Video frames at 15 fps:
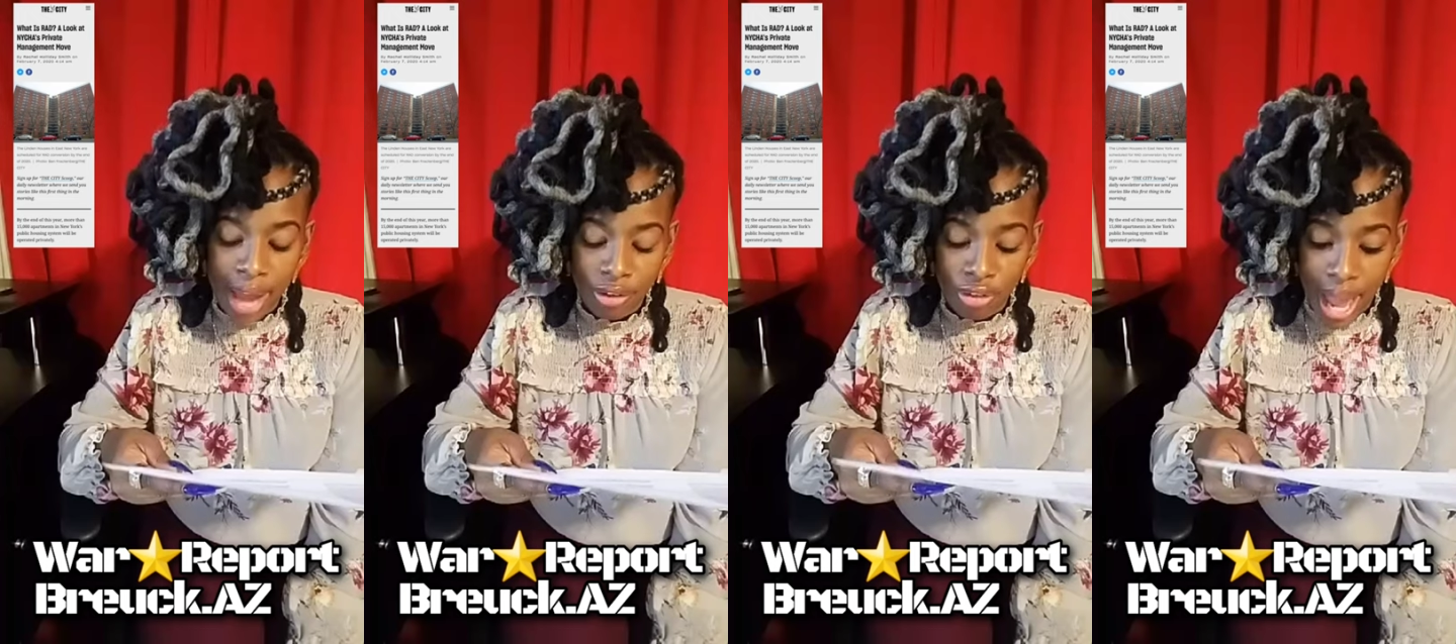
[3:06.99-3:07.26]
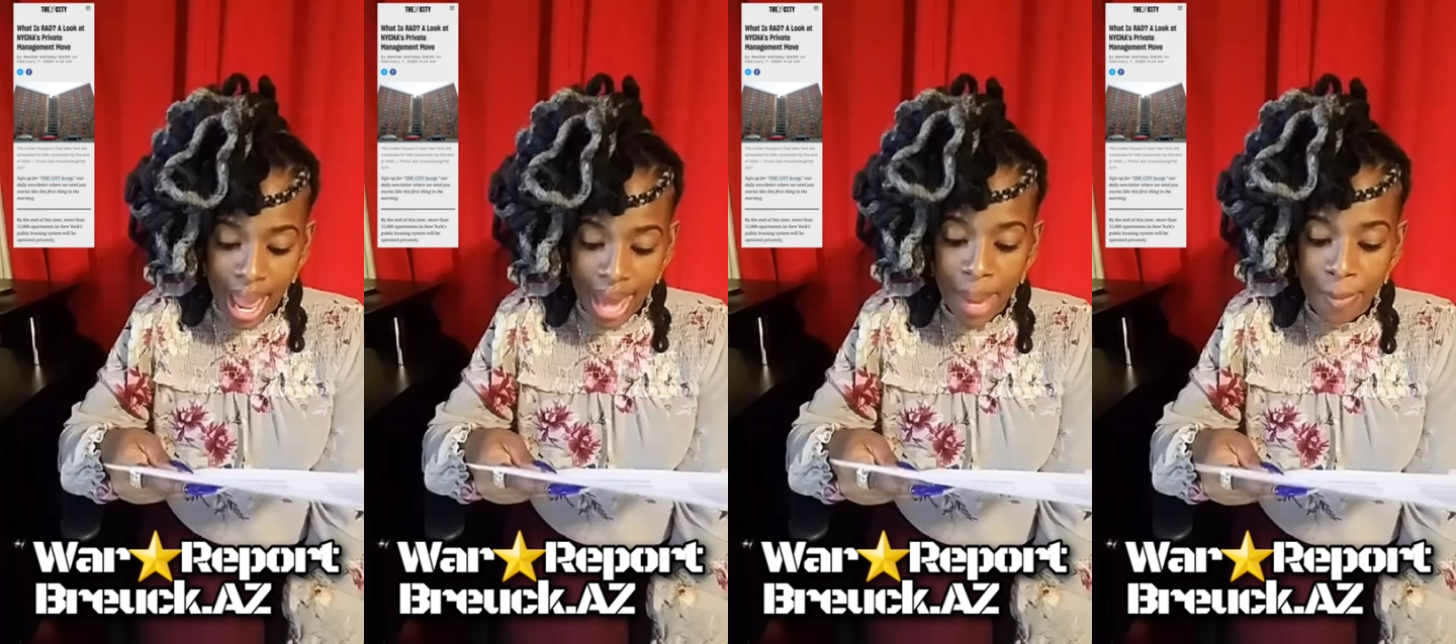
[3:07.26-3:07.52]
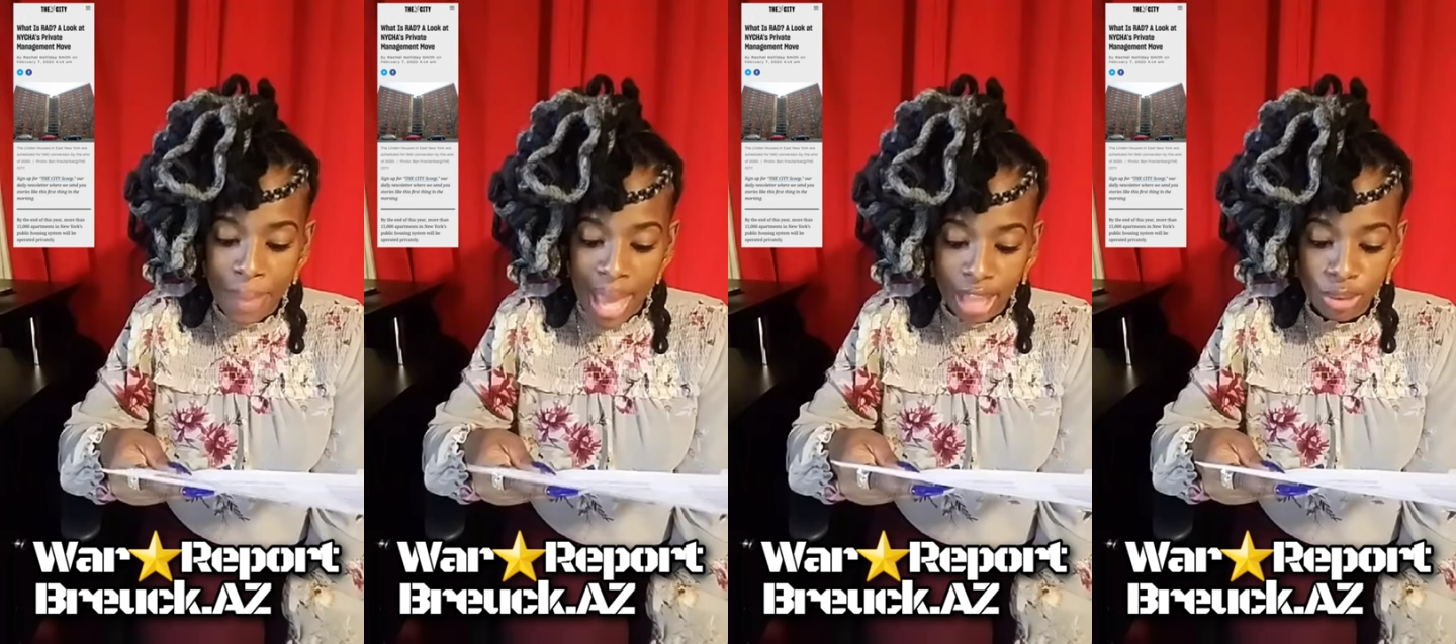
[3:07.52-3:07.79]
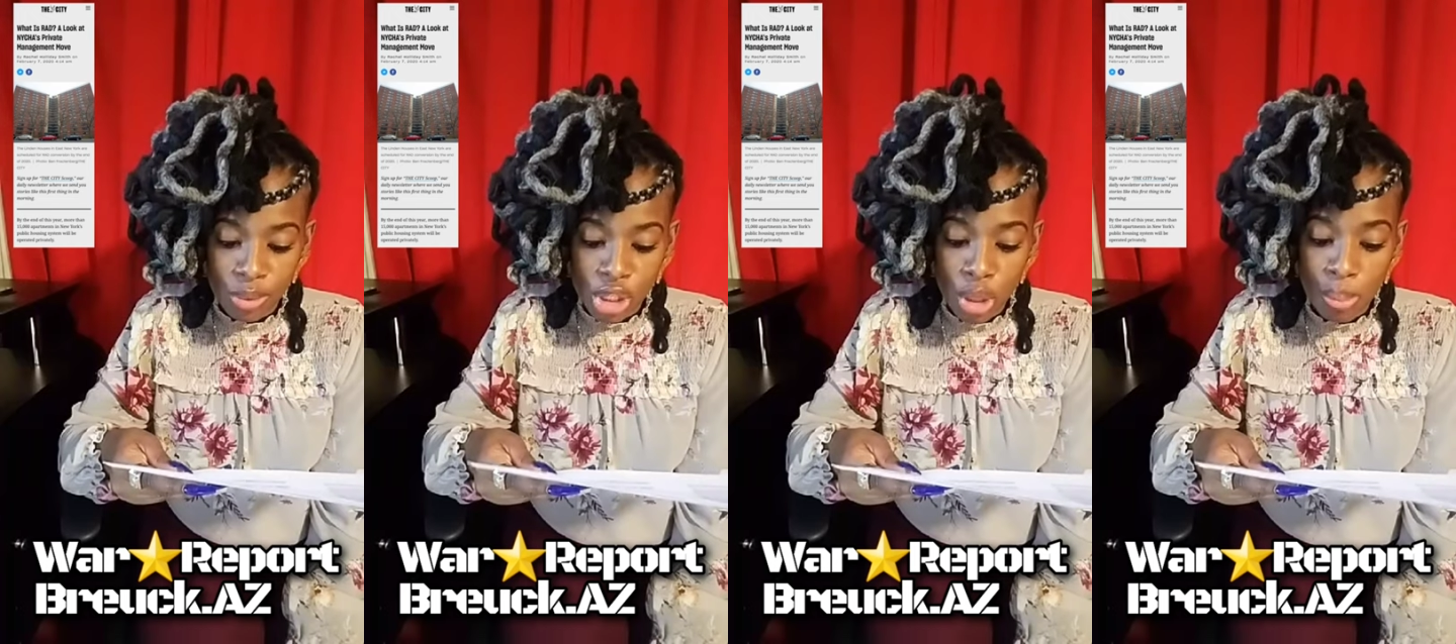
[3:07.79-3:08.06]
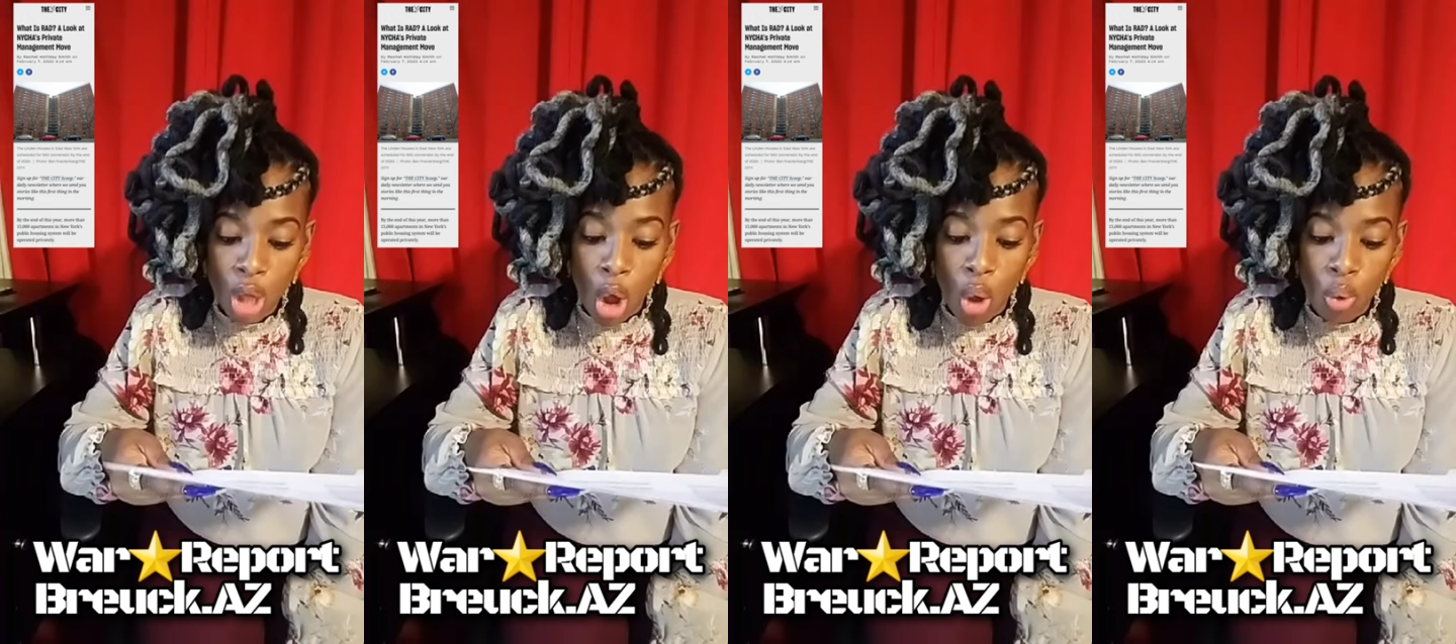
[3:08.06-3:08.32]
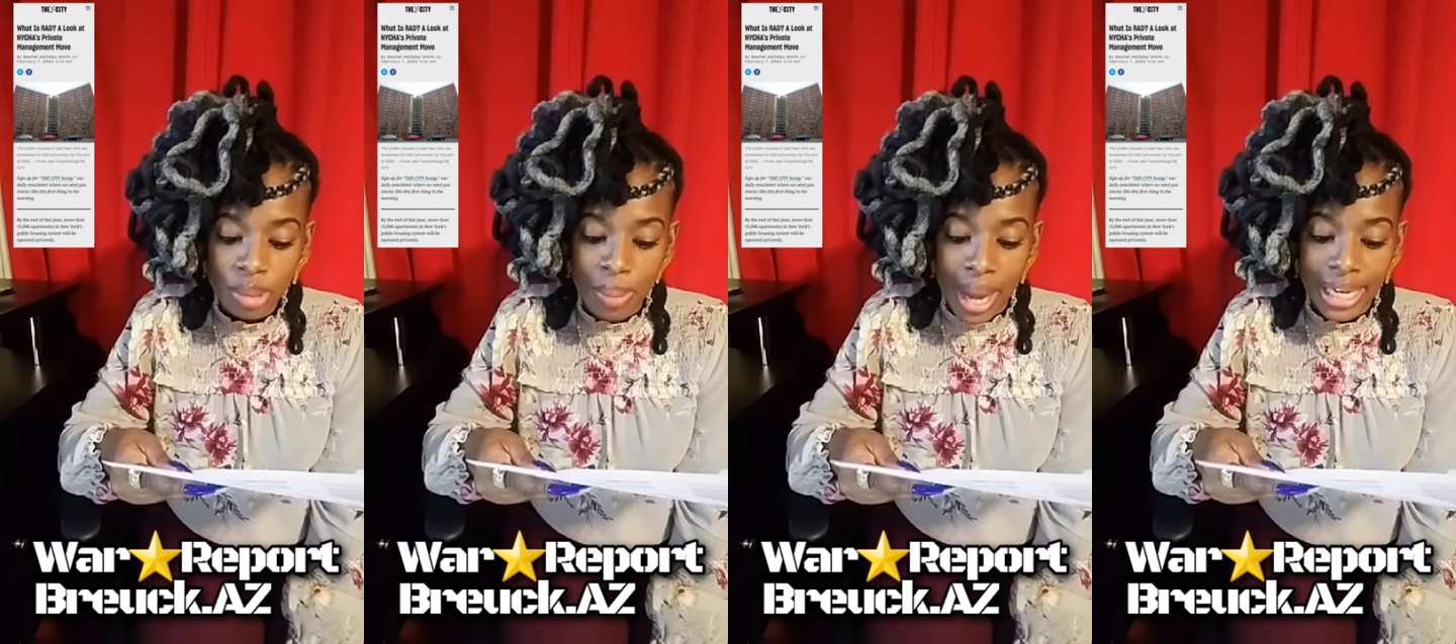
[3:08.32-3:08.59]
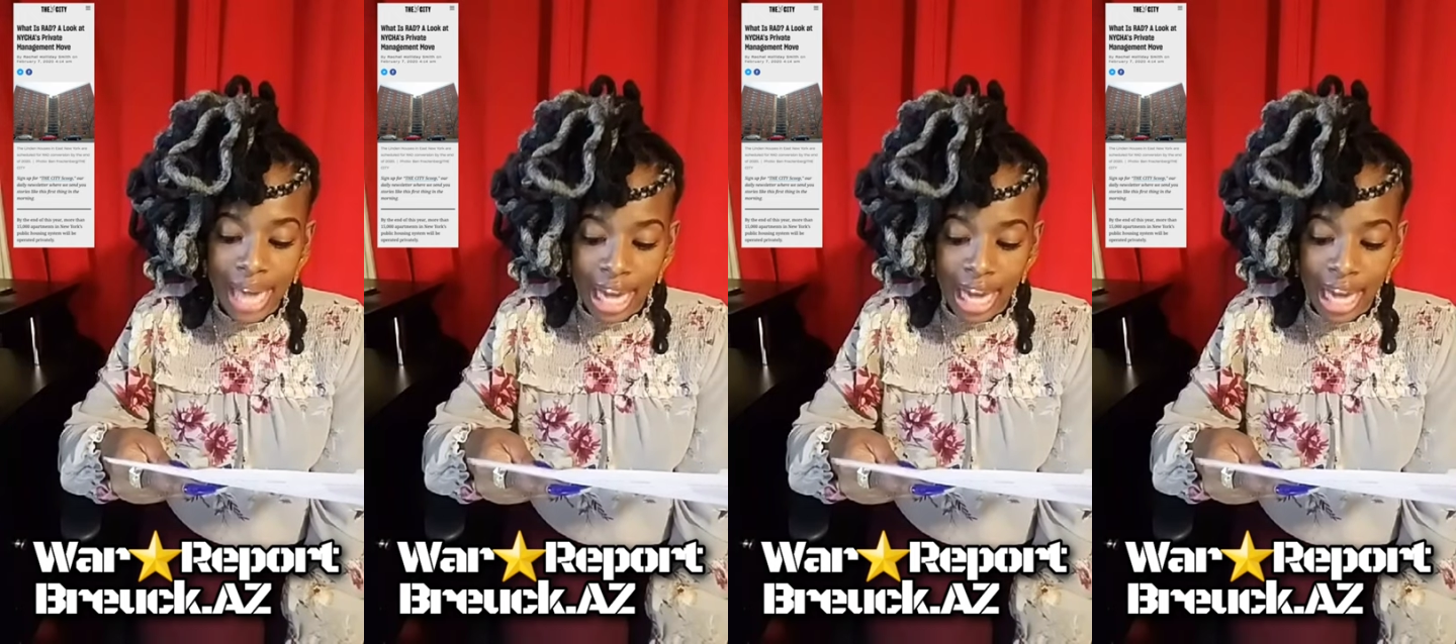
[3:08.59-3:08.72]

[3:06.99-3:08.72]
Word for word: RAD and PACT will still be owned by